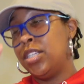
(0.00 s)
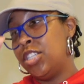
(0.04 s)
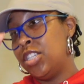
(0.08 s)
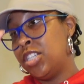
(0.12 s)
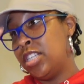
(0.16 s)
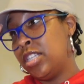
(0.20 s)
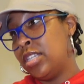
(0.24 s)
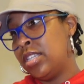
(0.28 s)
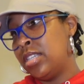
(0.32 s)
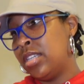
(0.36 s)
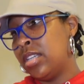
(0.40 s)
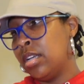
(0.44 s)

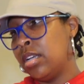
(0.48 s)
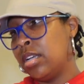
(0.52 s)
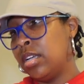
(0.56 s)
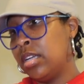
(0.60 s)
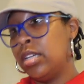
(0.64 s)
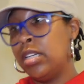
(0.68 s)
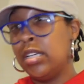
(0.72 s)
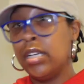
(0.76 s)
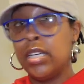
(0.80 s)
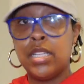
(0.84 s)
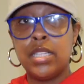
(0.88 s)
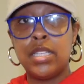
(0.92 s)
just
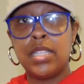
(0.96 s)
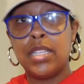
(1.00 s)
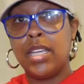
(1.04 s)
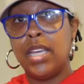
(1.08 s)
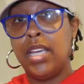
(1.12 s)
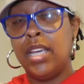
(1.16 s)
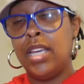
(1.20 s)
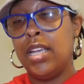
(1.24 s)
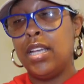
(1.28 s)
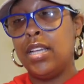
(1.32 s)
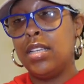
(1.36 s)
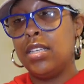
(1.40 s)
good
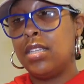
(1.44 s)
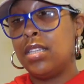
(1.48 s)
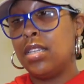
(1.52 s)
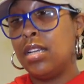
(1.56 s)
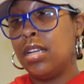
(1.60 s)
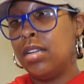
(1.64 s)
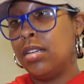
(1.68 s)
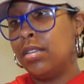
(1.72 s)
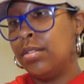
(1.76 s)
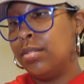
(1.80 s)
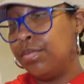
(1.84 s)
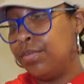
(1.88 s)
skin.
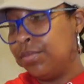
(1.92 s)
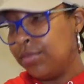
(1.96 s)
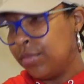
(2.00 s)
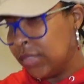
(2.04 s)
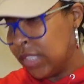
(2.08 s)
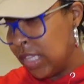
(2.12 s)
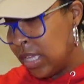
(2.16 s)
So